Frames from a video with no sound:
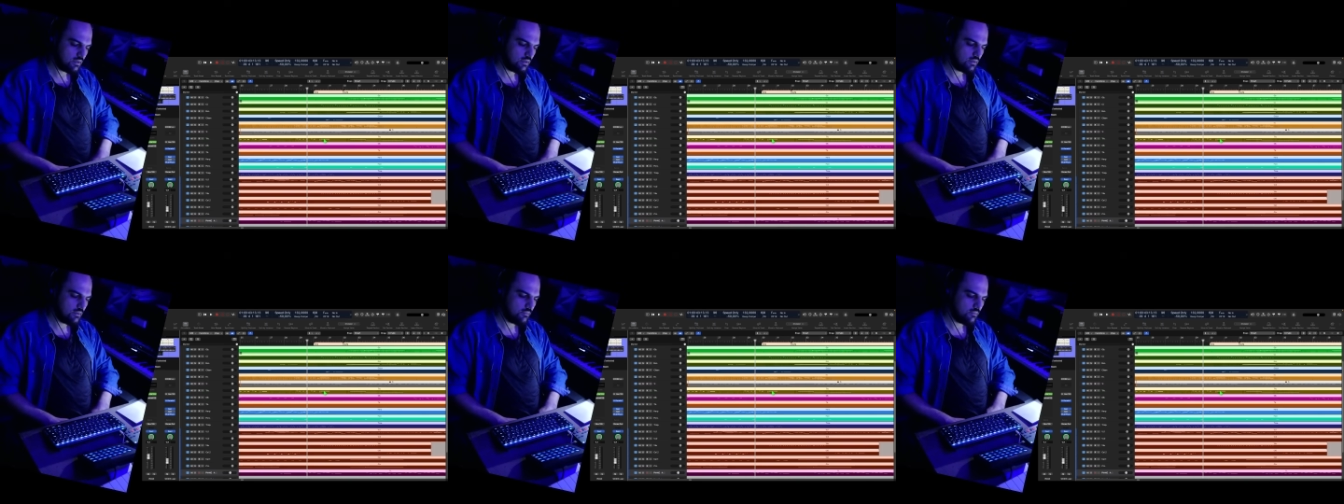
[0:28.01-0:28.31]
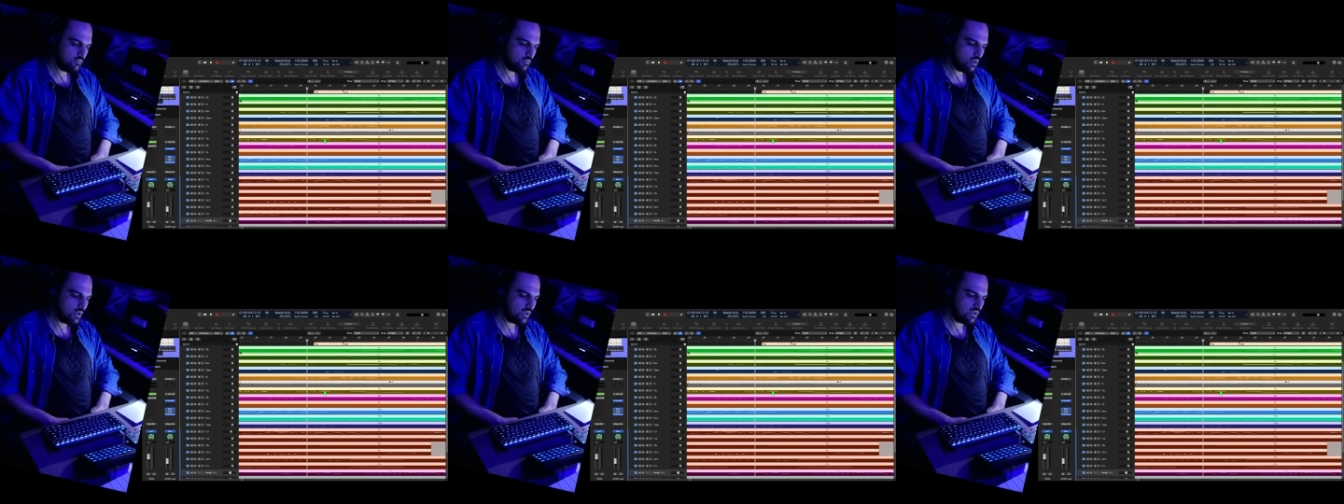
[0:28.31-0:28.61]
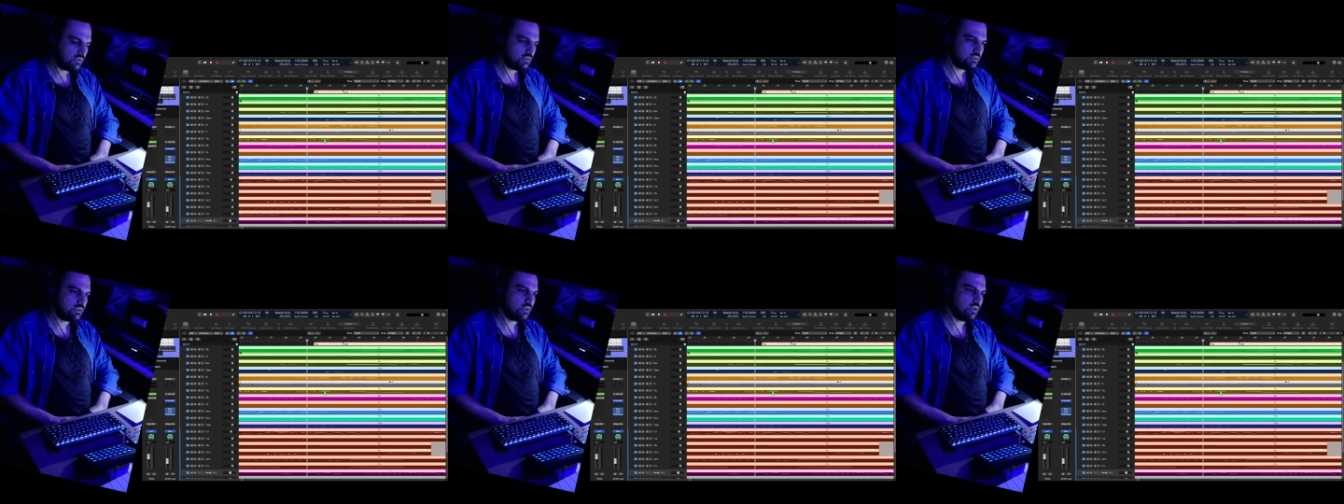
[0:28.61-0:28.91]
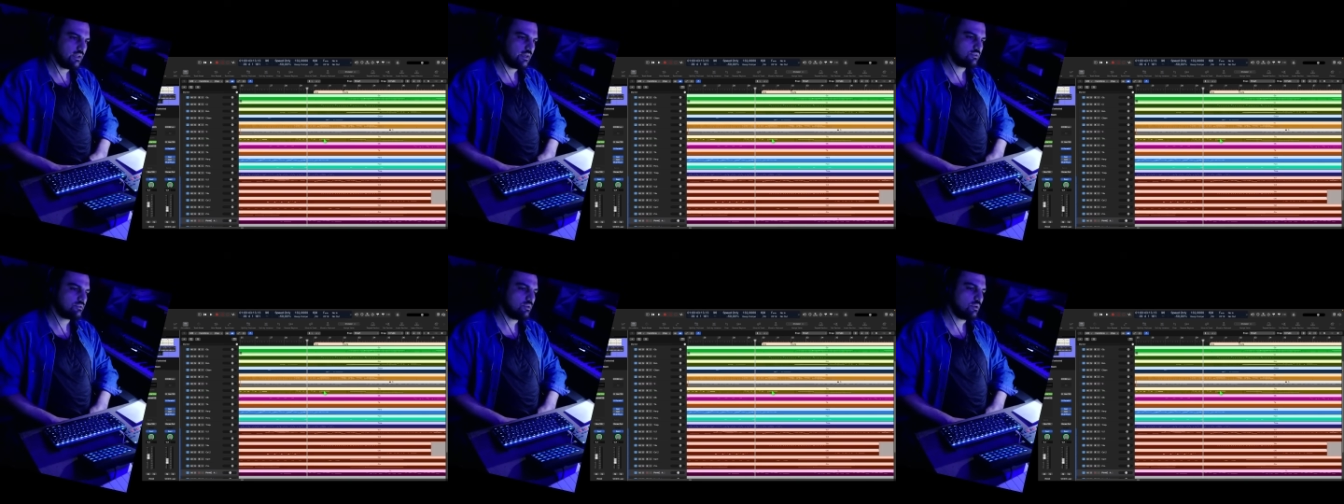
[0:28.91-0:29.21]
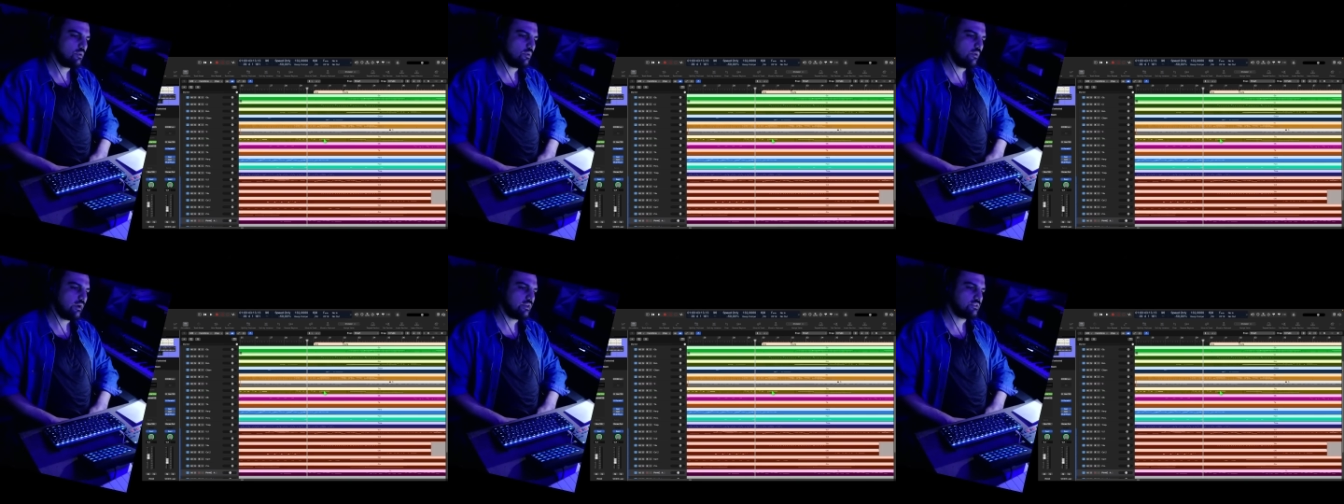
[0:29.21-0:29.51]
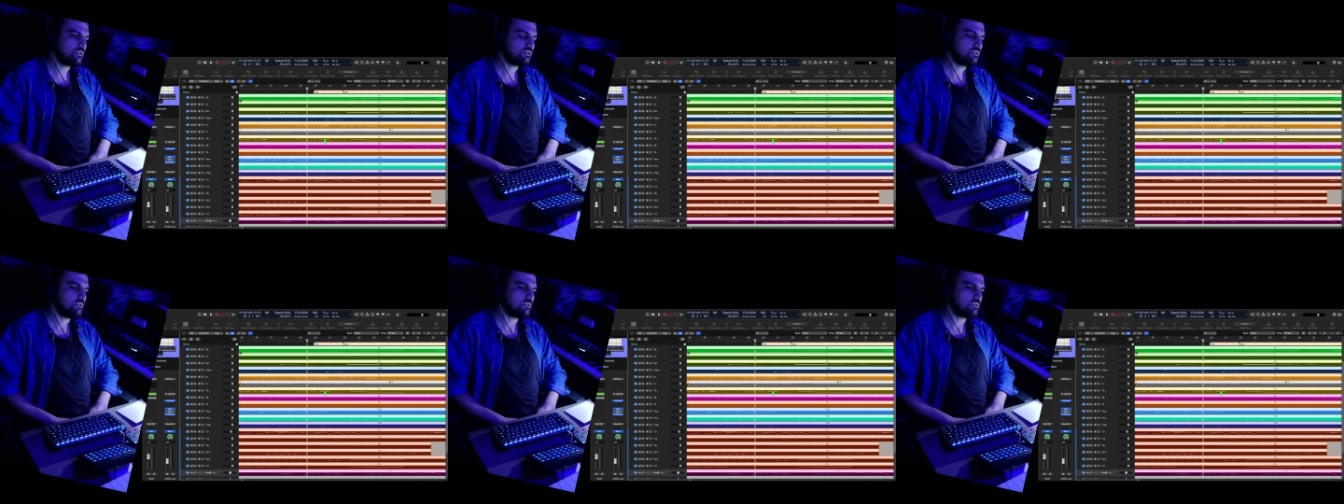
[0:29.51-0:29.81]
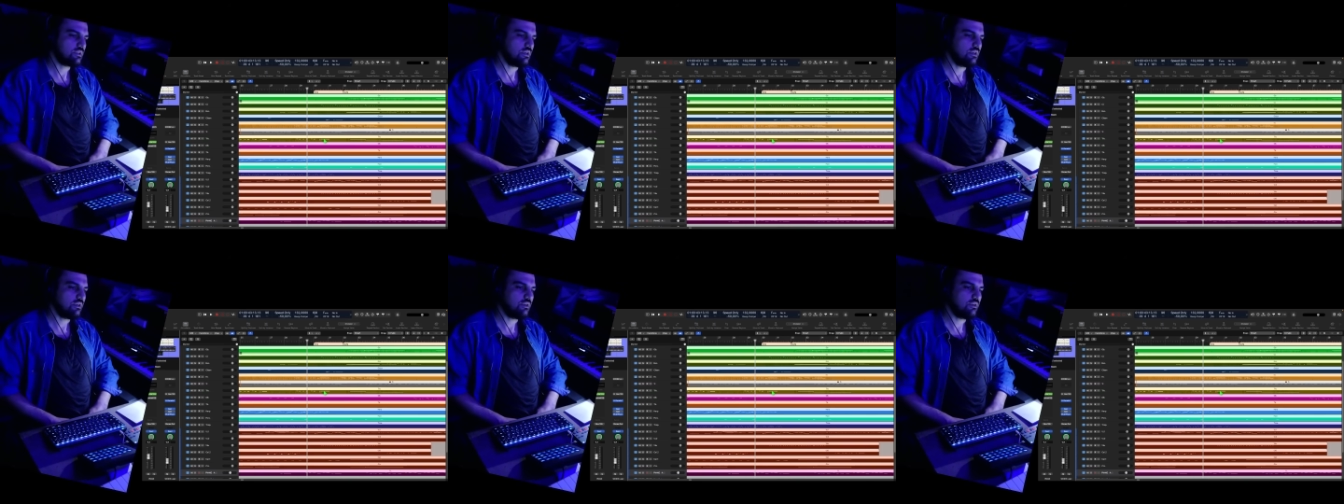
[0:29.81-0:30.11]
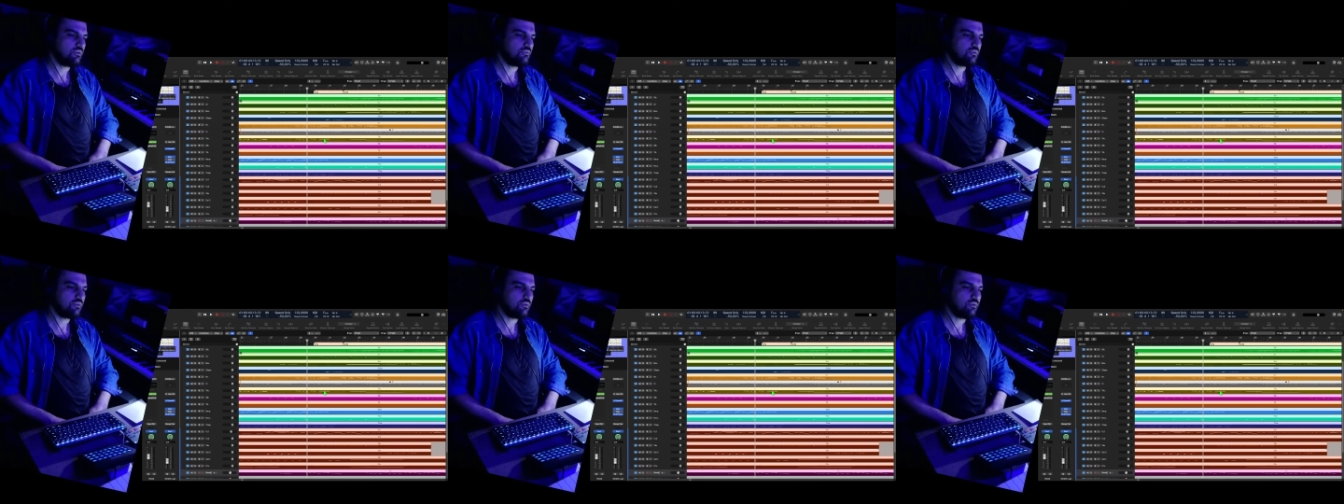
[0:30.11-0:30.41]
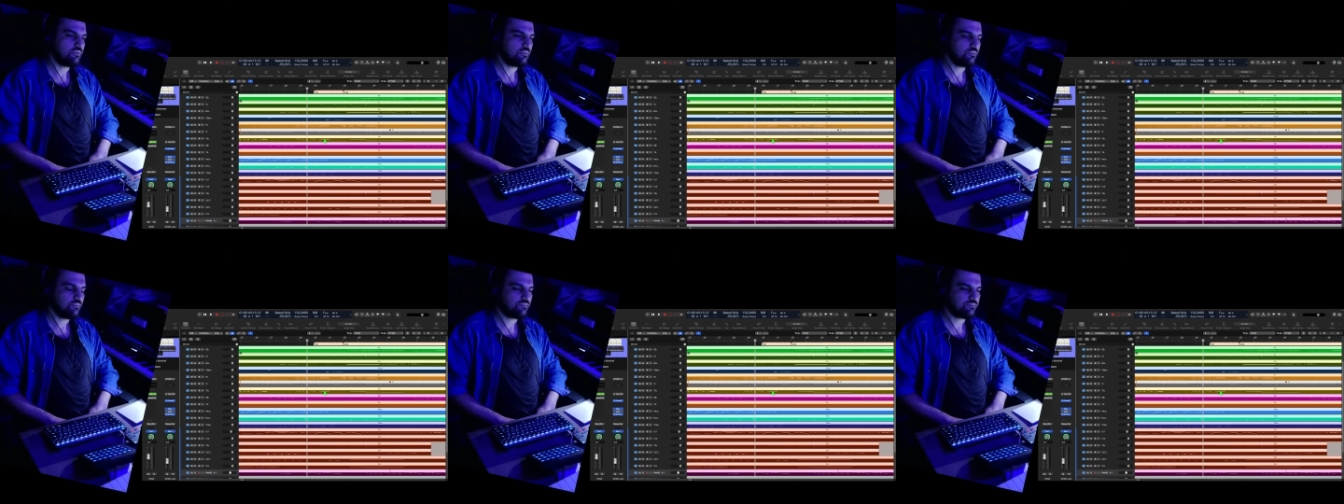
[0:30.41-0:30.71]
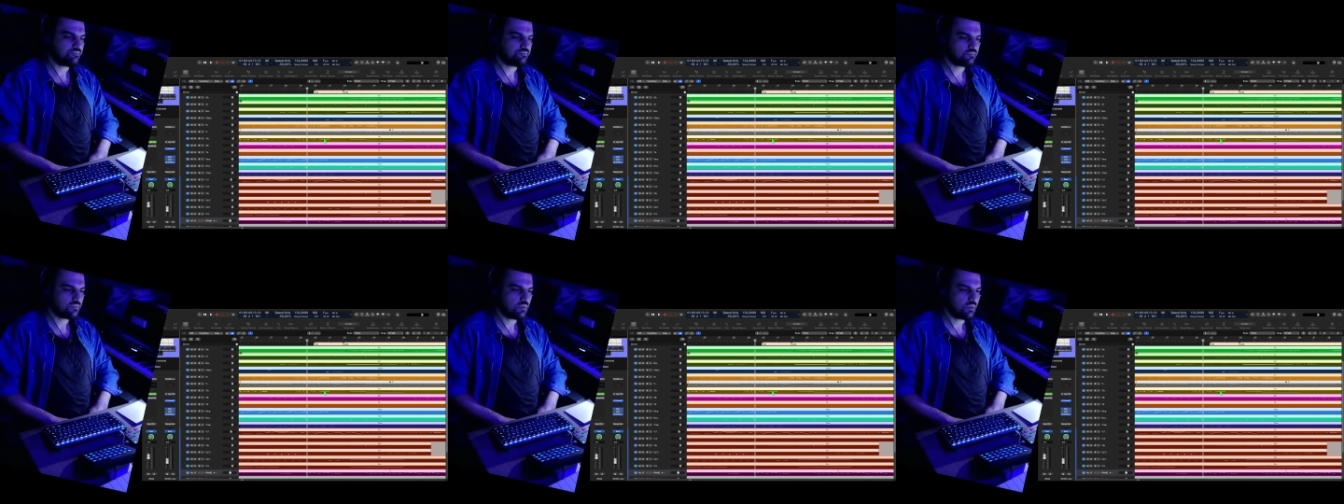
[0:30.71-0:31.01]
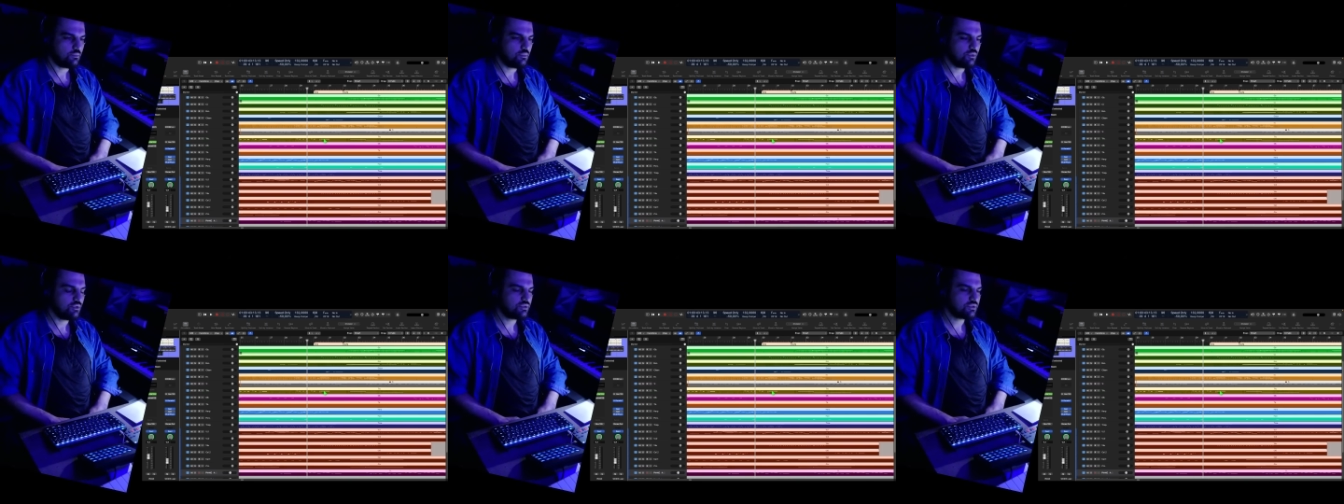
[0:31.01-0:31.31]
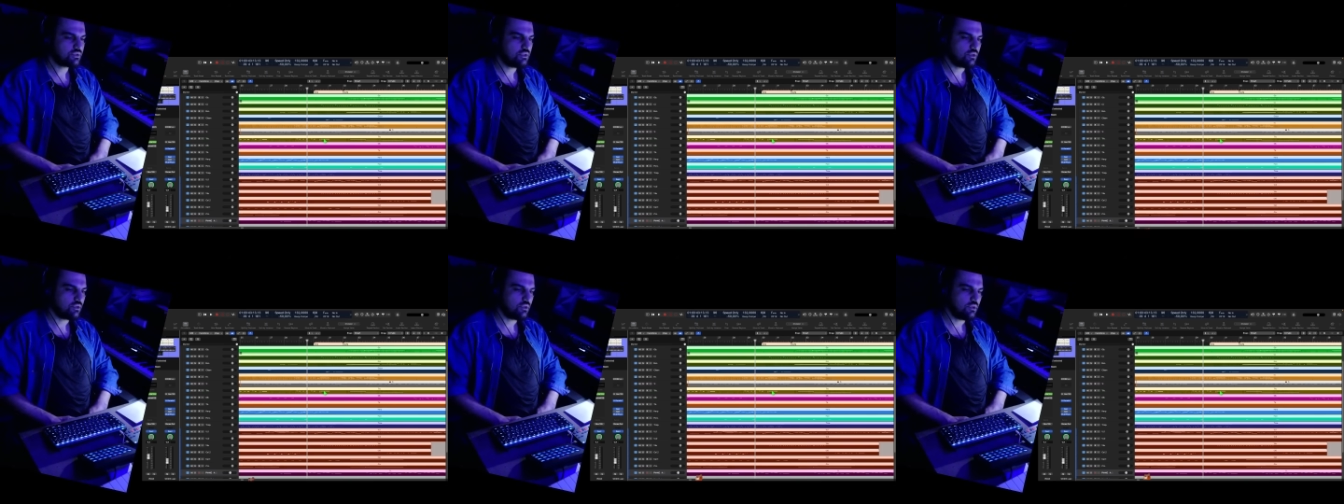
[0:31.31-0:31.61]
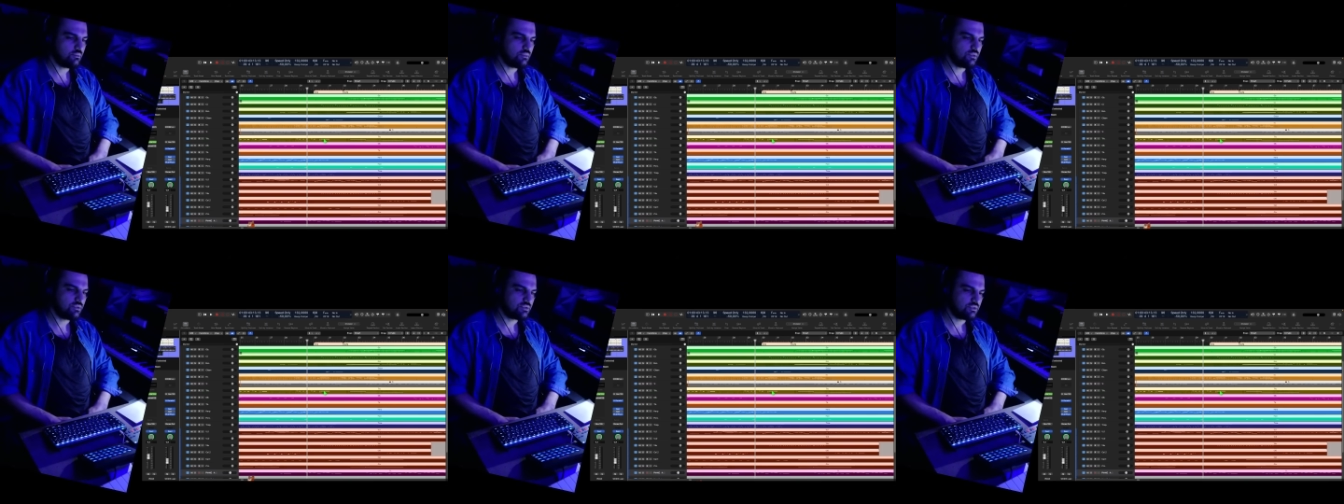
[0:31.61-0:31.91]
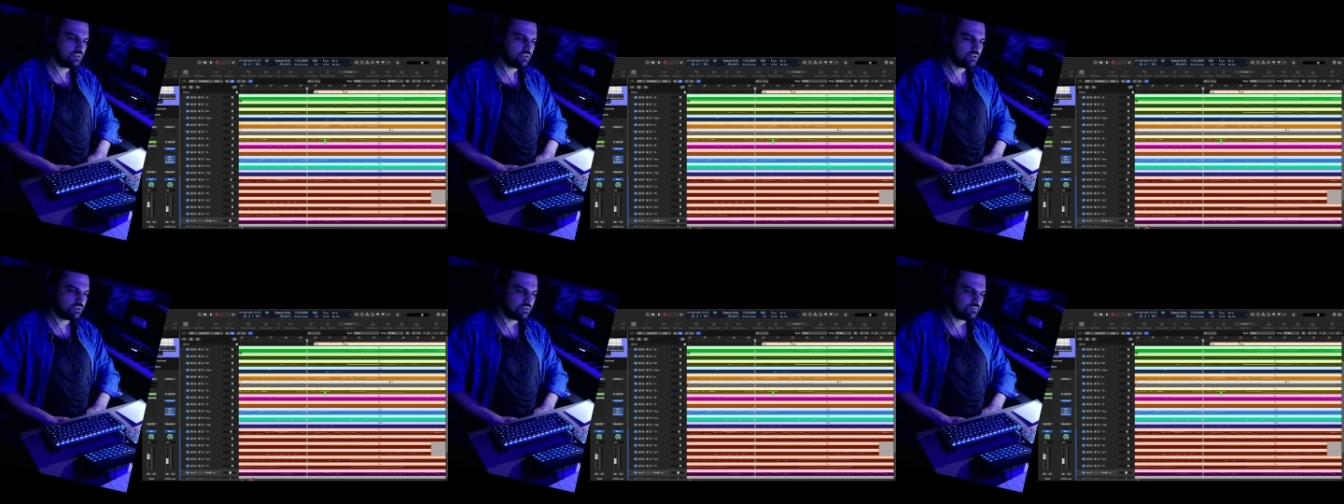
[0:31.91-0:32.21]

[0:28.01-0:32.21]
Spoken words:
more intellectual questions of musical composition